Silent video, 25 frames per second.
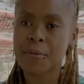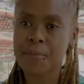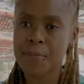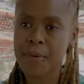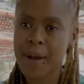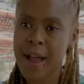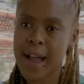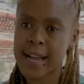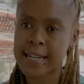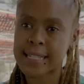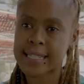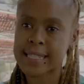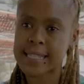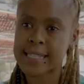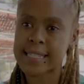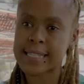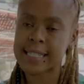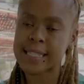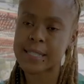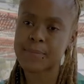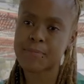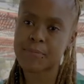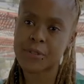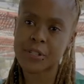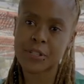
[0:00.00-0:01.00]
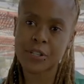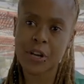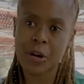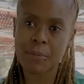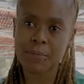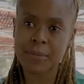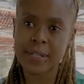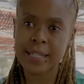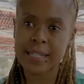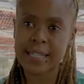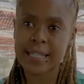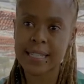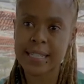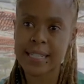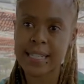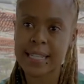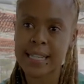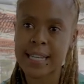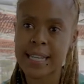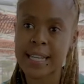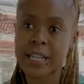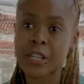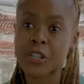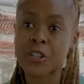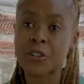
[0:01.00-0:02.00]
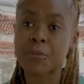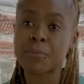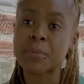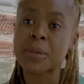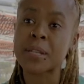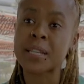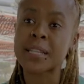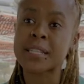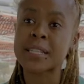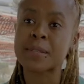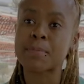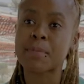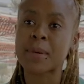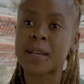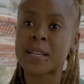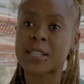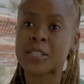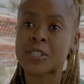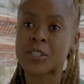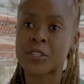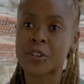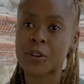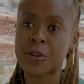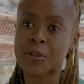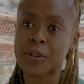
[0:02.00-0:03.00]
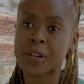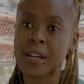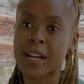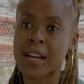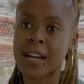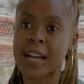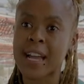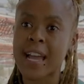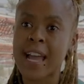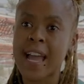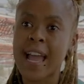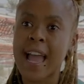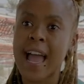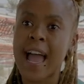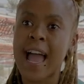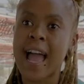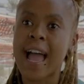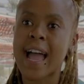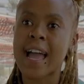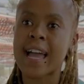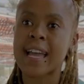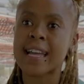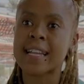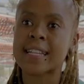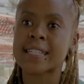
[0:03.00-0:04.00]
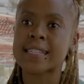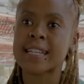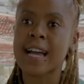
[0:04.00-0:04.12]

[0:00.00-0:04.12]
practice is predominantly in community-based yoga and